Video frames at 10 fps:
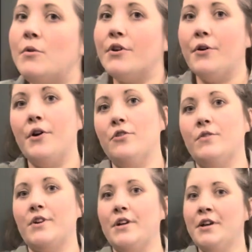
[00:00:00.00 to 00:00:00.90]
go
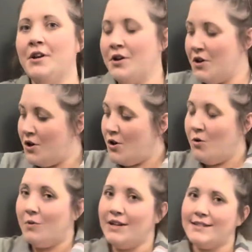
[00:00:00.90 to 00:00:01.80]
over
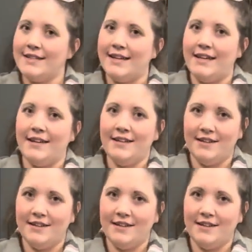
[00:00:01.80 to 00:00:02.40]
what is in